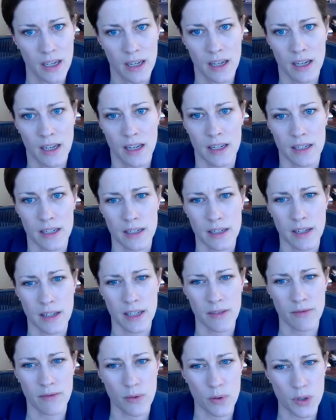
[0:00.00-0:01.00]
in
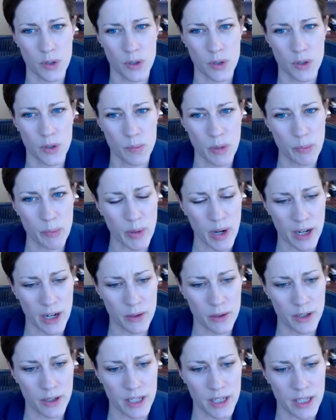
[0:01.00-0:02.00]
enforcement
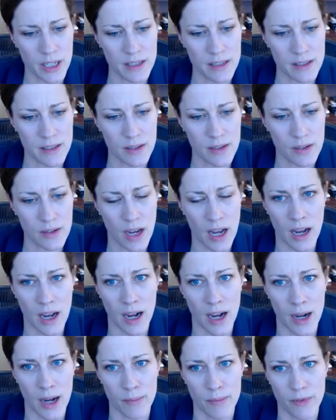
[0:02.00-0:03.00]
priorities
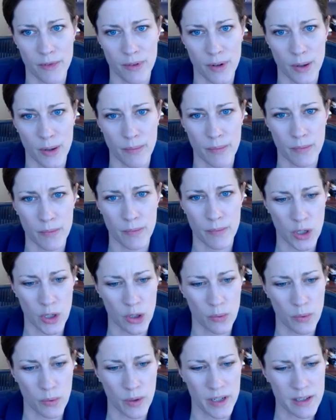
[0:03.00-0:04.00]
from, what
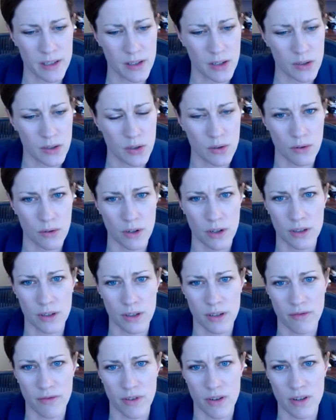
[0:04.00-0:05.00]
is historically
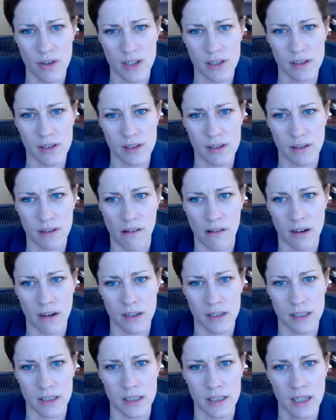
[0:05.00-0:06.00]
focused
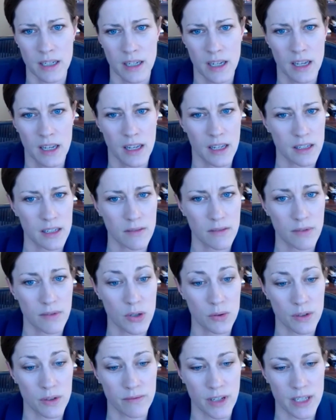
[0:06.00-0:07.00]
on individual
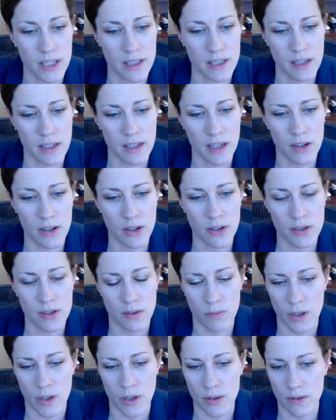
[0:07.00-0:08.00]
investigators and whether
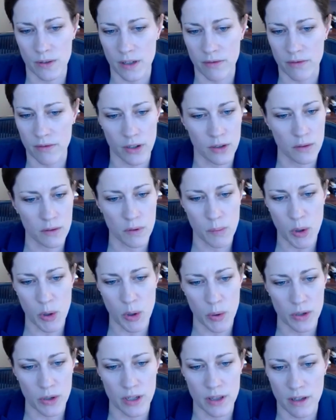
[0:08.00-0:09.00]
they've underreported
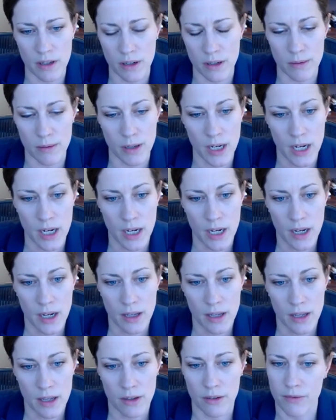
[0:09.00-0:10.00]
their
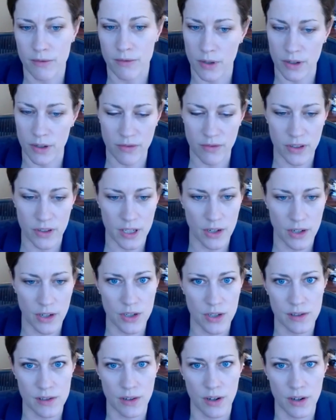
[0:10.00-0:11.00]
foreign affiliations,
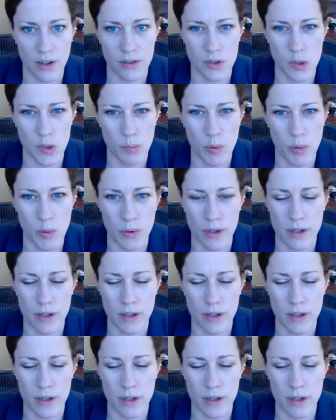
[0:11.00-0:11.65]
their other support,